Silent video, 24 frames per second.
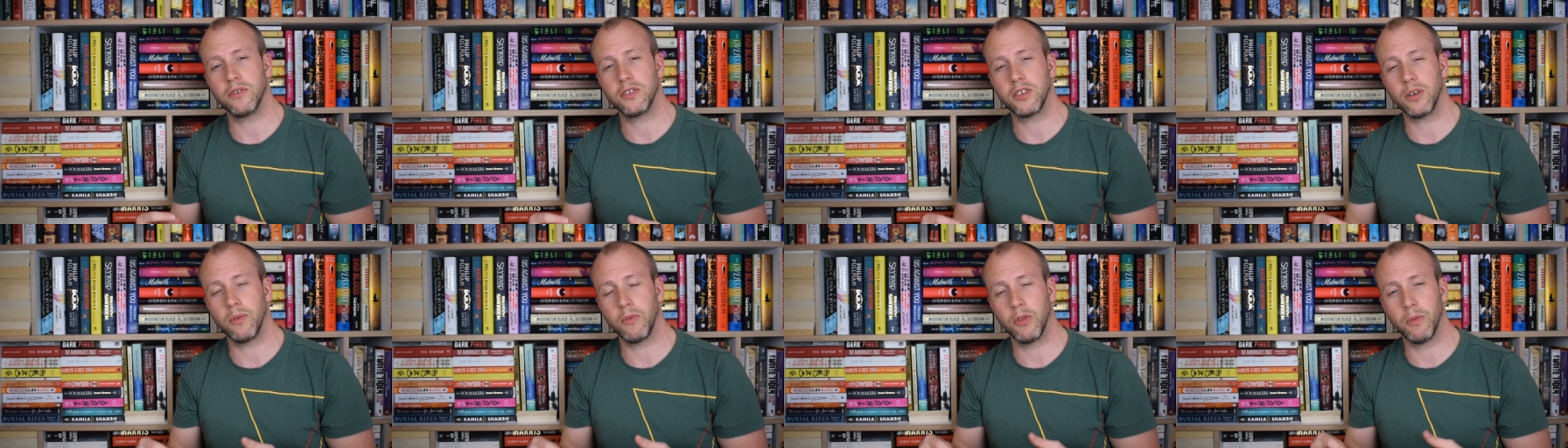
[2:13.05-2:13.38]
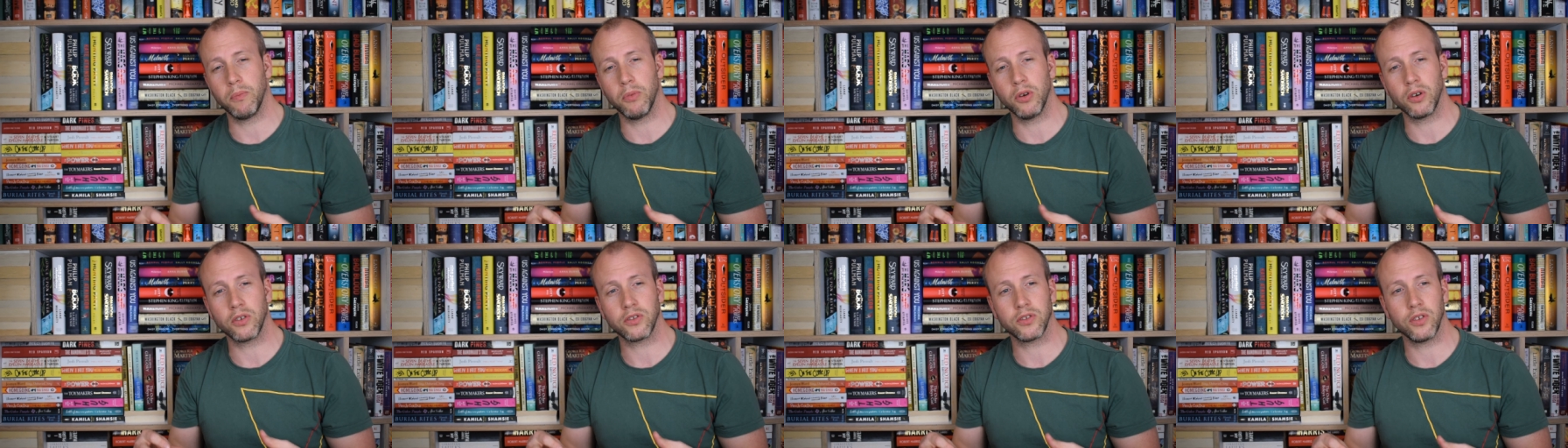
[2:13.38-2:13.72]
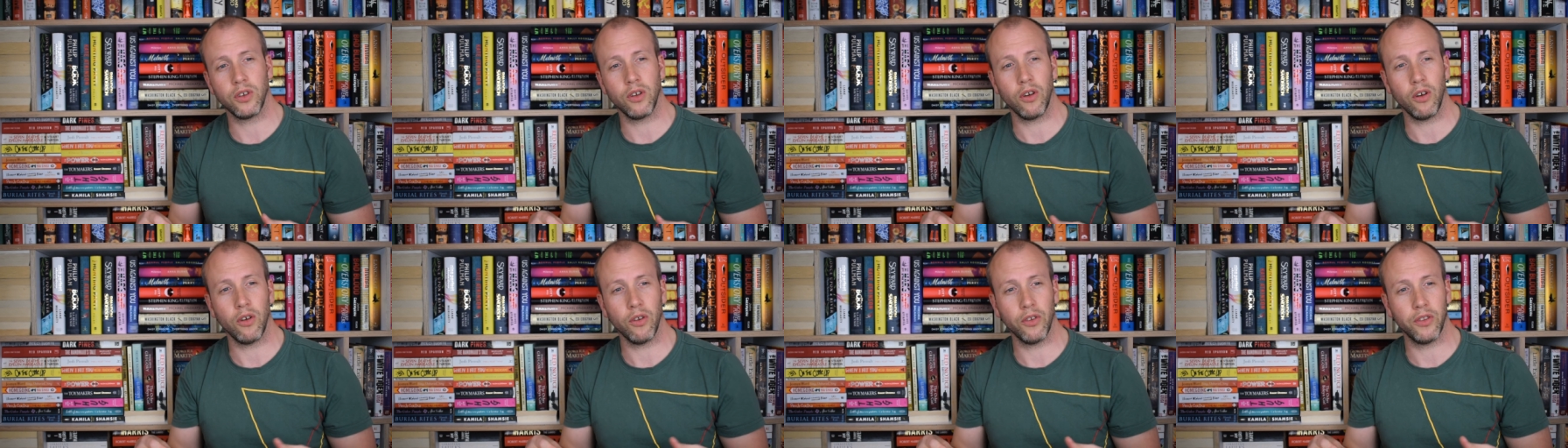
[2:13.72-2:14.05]
some of the books
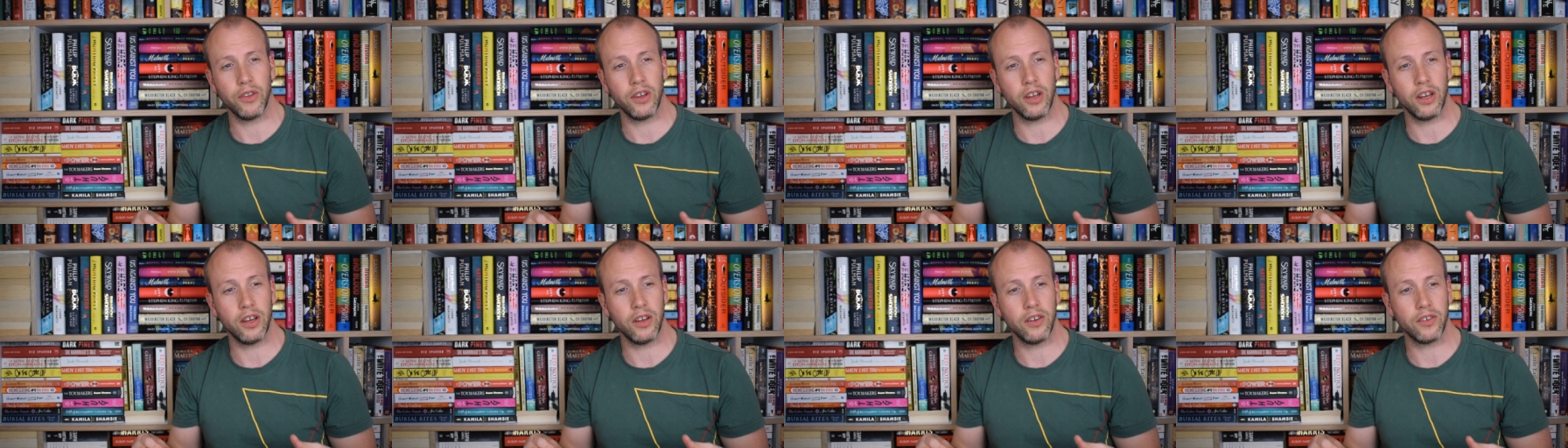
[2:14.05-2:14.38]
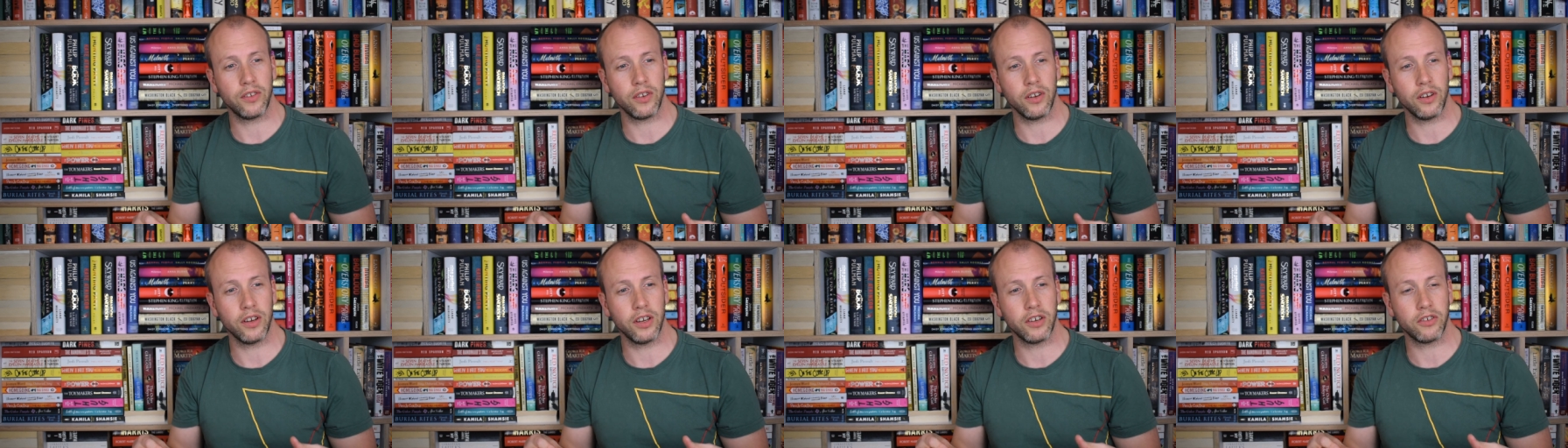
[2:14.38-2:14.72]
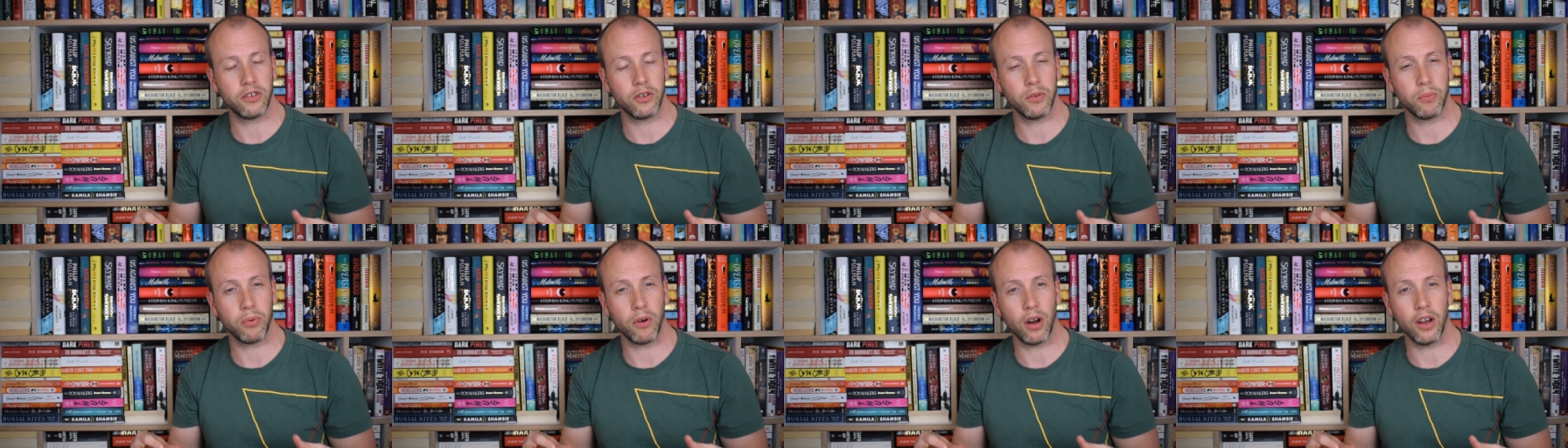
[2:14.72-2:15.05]
on, on these
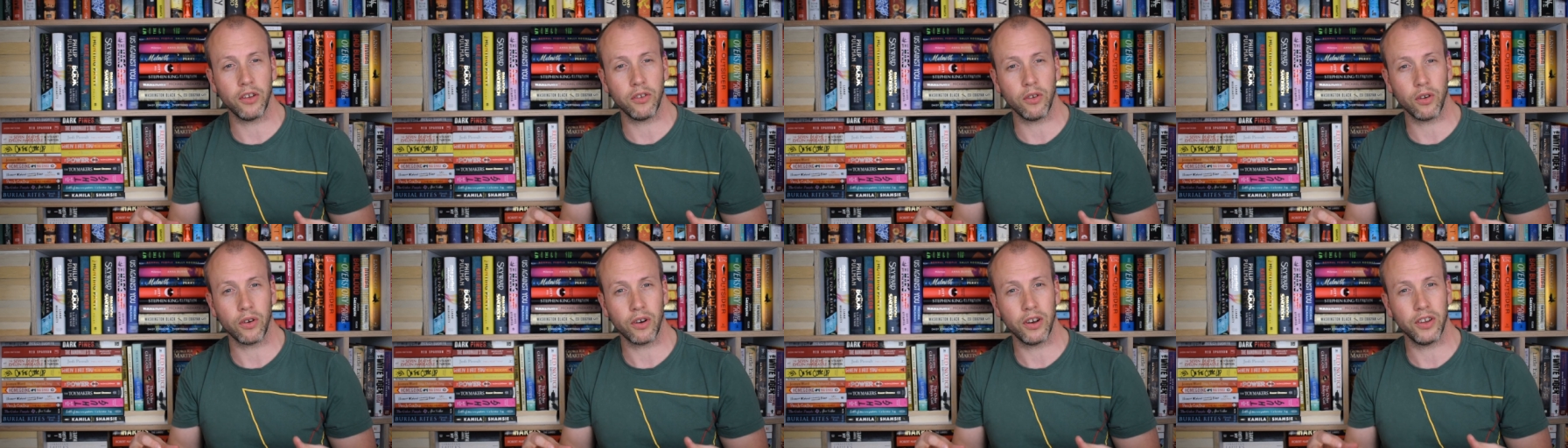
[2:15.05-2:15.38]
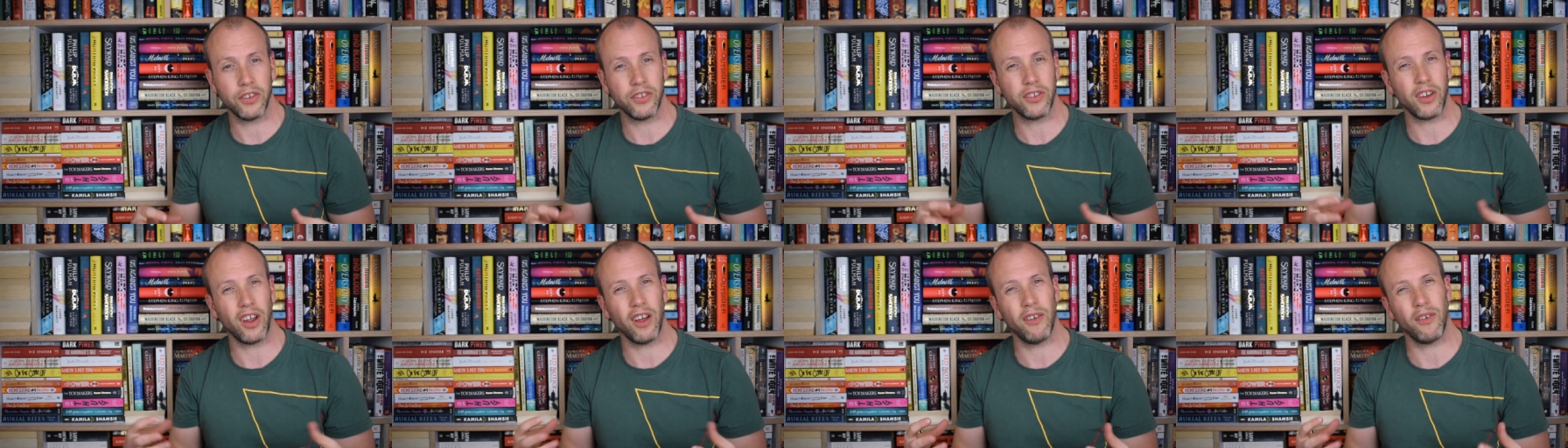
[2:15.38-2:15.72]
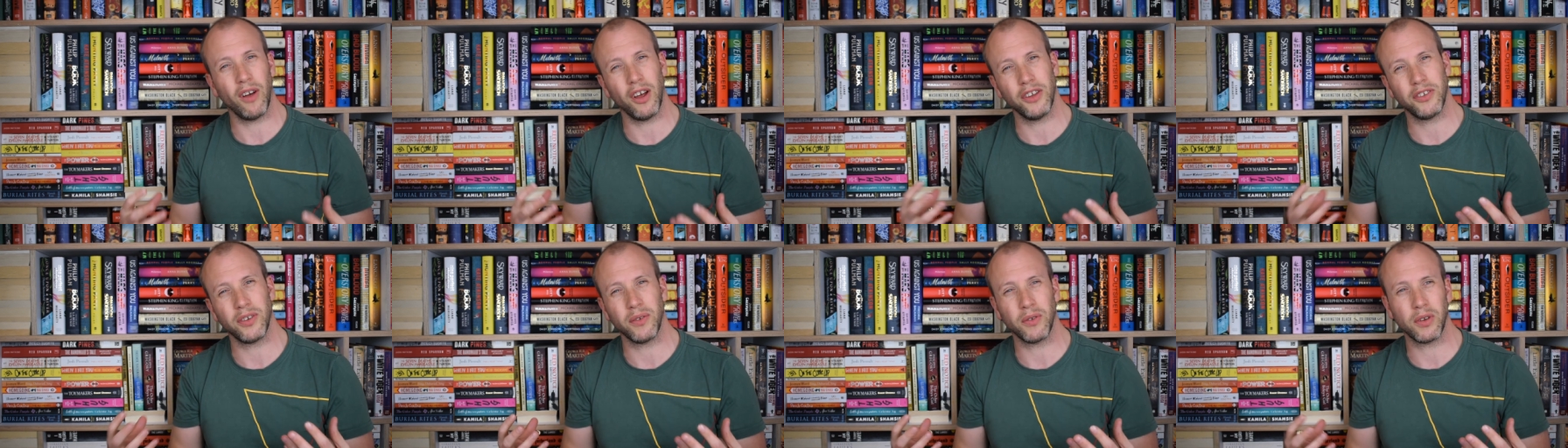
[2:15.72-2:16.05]
literary prize long lists, I,
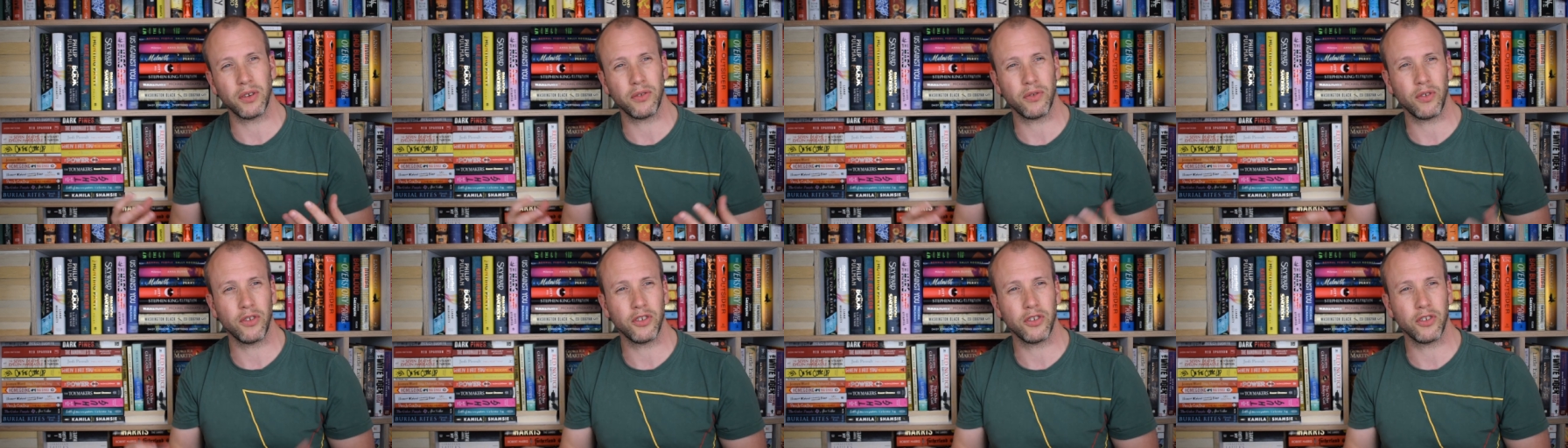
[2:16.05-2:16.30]
I sometimes